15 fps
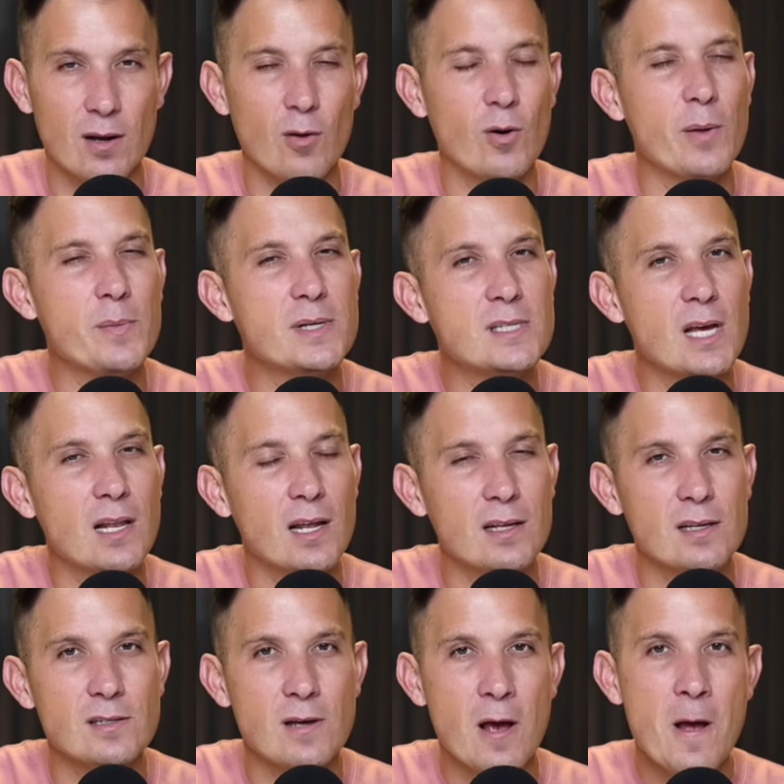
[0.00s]
Or let me say it like
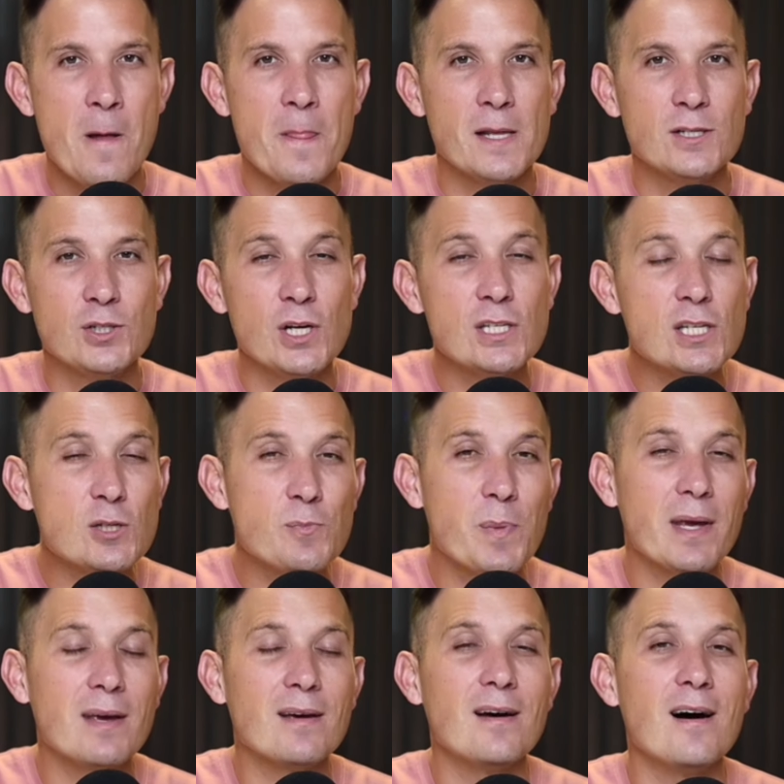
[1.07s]
this. Jesus
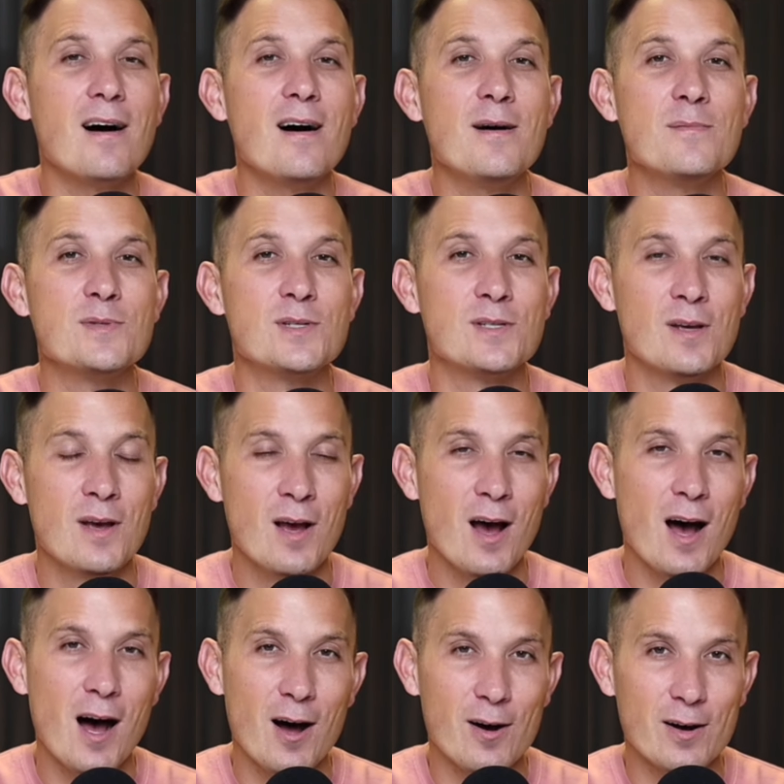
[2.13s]
becomes
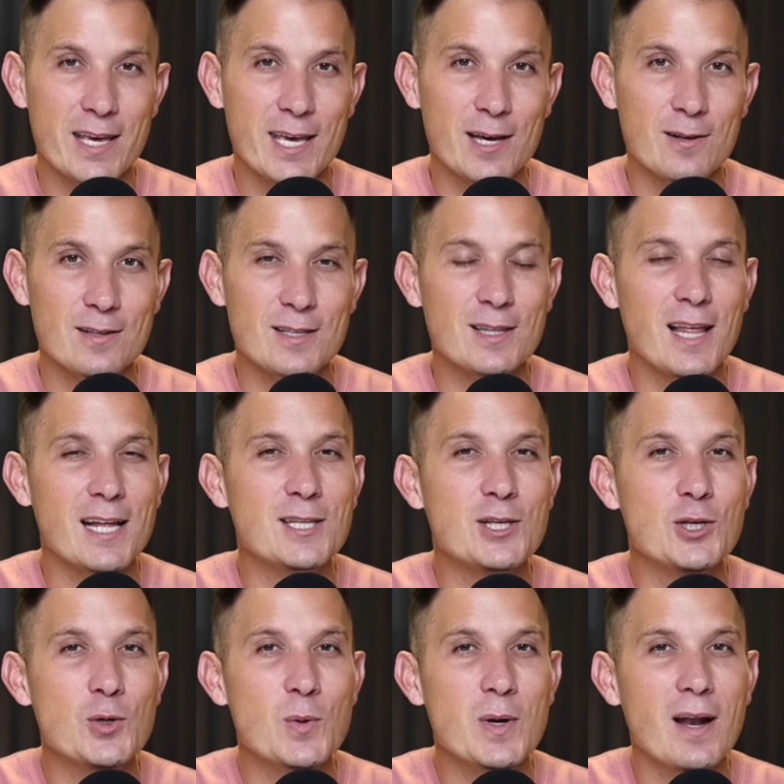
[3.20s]
our guilt that
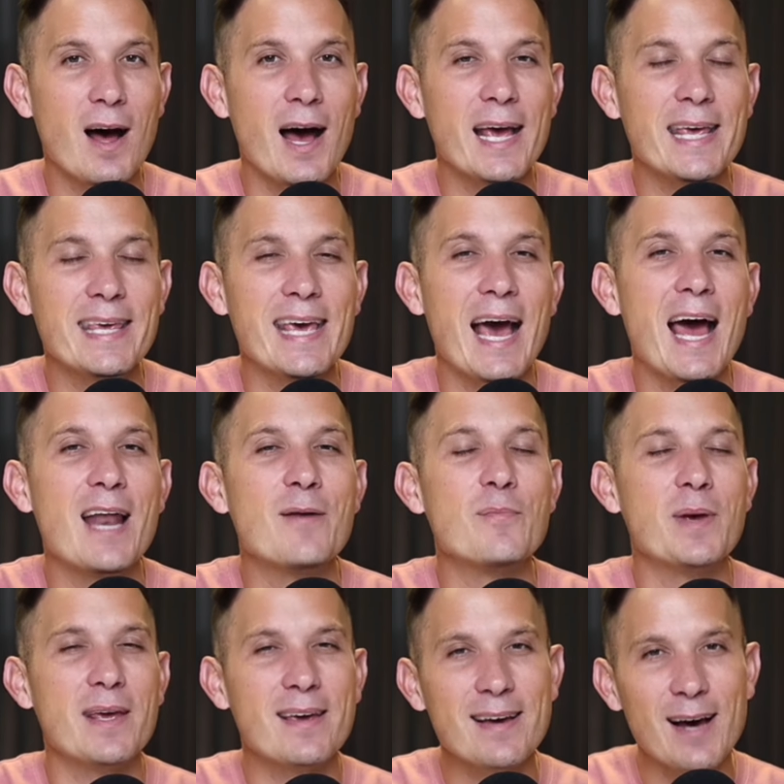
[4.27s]
you and I can
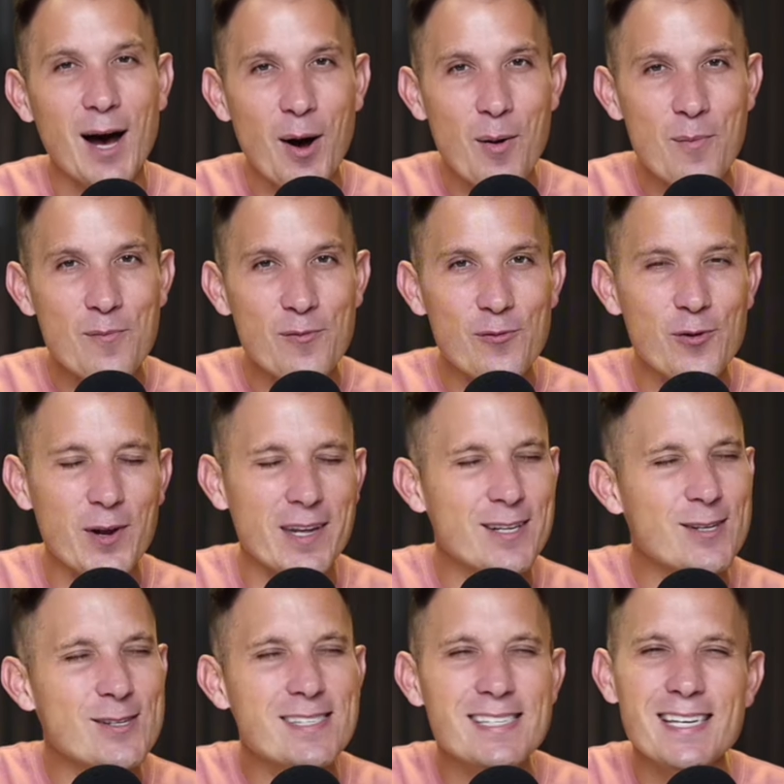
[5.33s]
become free. Do
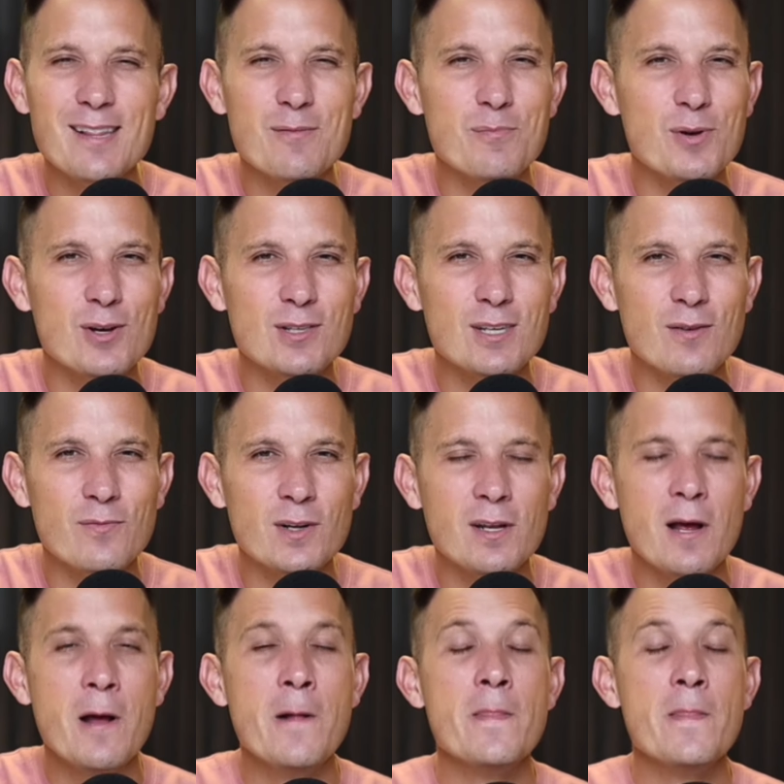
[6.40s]
you see the beauty of it?